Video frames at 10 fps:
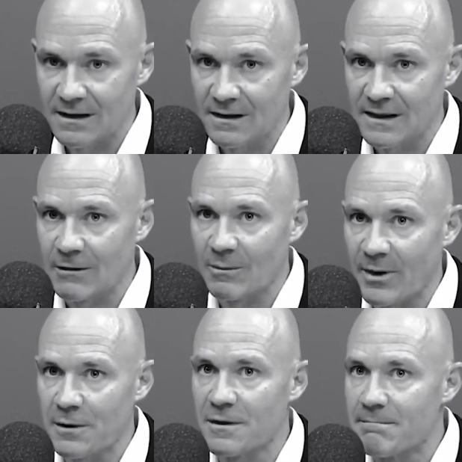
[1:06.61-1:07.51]
there are
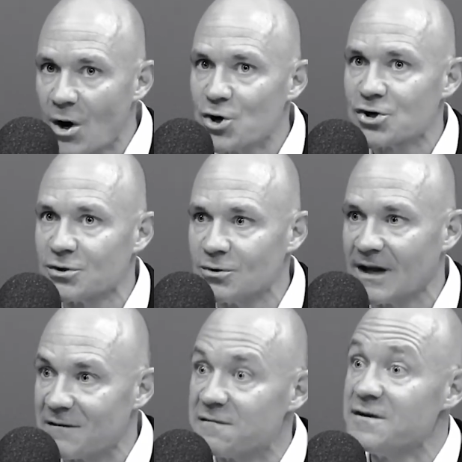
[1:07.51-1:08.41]
both emotional
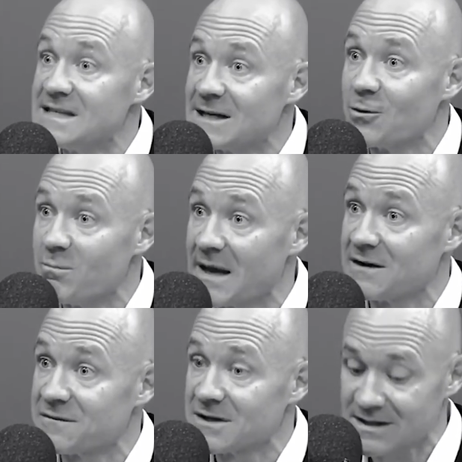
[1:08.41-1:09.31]
and physical
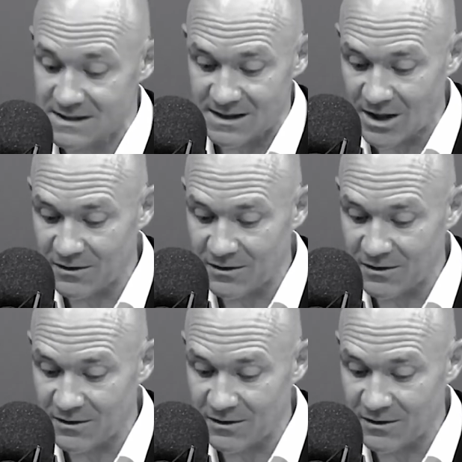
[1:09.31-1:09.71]
benefits